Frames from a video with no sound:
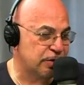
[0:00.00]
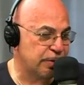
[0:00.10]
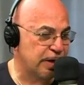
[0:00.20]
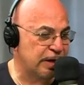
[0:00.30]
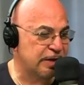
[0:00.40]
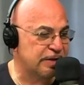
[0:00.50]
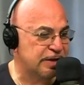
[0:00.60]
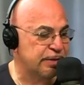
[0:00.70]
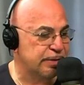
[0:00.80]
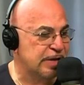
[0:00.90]
Joe and I
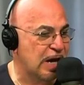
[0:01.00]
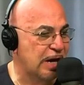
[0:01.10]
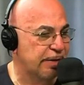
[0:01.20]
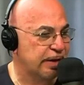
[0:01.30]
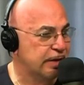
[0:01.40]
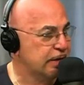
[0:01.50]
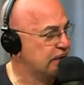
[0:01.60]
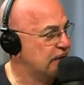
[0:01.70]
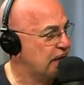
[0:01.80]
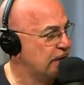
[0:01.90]
considering retiring
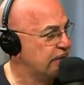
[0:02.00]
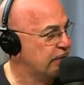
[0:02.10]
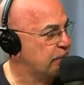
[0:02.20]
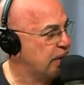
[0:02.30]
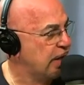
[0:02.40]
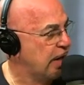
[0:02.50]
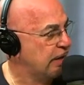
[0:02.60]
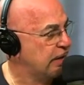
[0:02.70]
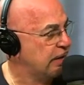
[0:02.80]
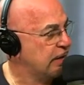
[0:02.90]
and living in
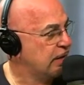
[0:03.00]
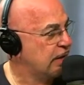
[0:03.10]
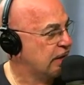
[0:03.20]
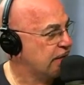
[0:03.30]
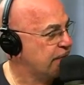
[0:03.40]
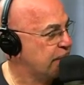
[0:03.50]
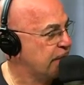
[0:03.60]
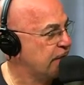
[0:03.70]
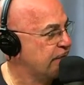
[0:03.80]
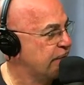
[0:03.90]
Manhattan. like if
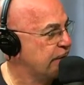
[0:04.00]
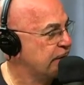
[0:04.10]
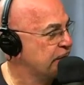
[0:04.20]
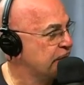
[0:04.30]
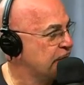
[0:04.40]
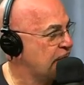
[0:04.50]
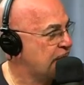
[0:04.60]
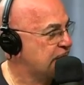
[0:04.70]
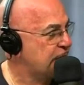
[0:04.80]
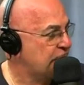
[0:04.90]
we yeah. if we
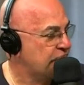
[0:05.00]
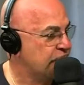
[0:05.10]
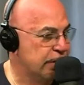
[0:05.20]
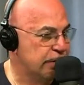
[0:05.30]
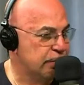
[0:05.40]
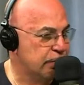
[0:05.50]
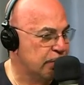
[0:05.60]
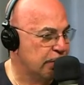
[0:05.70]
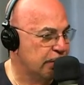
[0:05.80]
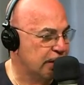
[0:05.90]
at the end we
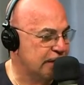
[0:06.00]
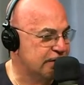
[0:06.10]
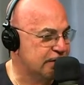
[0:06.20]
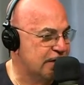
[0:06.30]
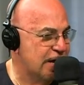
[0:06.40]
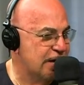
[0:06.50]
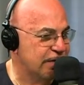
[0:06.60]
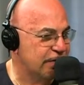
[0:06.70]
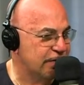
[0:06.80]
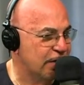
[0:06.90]
you know in the last 10
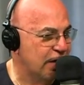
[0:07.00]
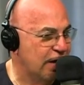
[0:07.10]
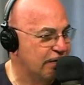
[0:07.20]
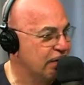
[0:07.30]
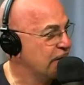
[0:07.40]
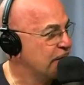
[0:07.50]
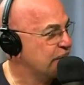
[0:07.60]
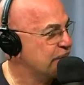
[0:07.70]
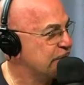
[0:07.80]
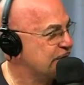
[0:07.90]
years of our lives
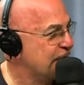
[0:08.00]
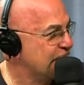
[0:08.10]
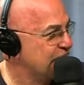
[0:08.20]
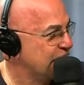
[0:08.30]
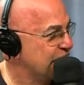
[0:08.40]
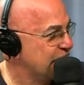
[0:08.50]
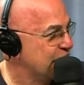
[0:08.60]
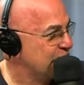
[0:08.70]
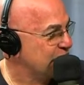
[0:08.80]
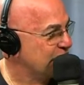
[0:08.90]
we would just get a really
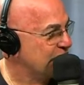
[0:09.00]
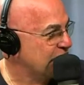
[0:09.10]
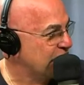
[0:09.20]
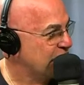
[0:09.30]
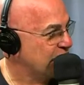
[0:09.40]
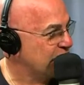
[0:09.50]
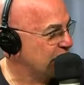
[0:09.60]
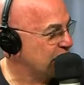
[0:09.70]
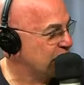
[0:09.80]
cool like you know